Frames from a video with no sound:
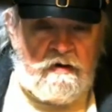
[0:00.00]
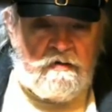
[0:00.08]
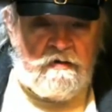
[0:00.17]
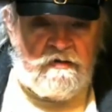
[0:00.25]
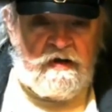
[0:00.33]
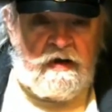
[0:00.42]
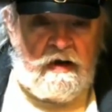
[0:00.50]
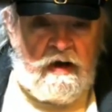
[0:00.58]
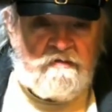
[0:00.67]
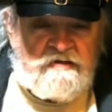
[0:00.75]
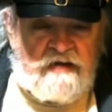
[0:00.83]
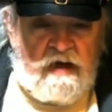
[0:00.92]
and thinking
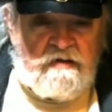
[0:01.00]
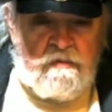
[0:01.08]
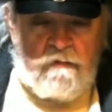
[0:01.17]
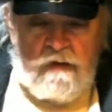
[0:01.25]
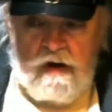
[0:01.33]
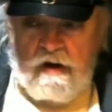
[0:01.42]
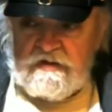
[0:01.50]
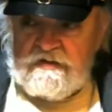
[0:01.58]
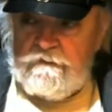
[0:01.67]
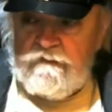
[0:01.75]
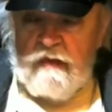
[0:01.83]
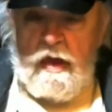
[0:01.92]
outside the box.
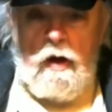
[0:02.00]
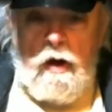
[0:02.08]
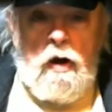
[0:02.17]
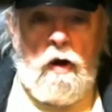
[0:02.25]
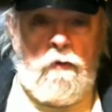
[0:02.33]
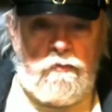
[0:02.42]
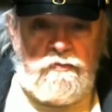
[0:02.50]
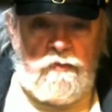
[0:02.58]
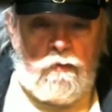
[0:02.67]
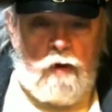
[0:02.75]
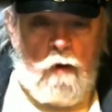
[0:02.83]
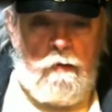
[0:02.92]

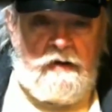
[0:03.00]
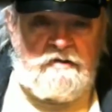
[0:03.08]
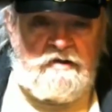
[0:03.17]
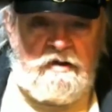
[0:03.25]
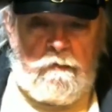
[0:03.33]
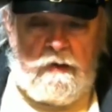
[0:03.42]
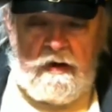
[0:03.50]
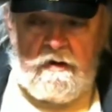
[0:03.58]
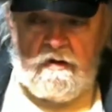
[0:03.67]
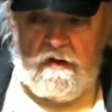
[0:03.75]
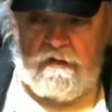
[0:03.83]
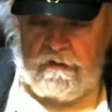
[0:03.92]
Go back to the
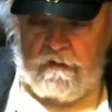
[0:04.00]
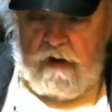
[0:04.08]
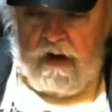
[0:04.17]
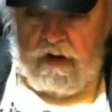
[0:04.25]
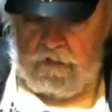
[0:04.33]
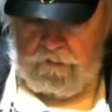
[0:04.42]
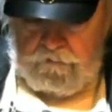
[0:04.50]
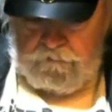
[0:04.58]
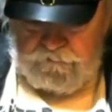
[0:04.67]
pickle and the dragon.